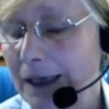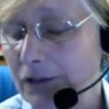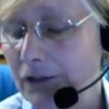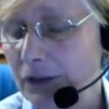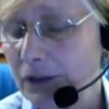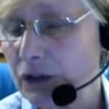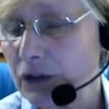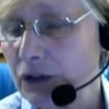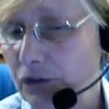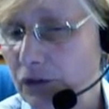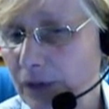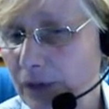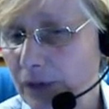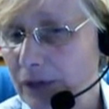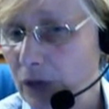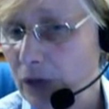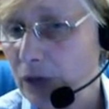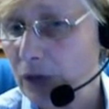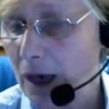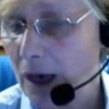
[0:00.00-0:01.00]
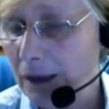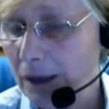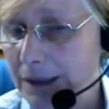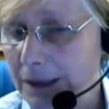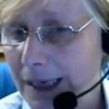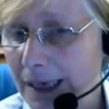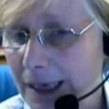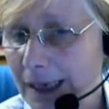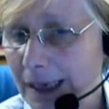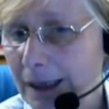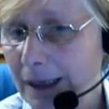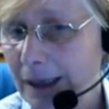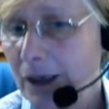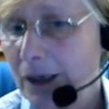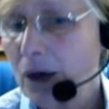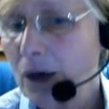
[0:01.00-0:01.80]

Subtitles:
official federal holiday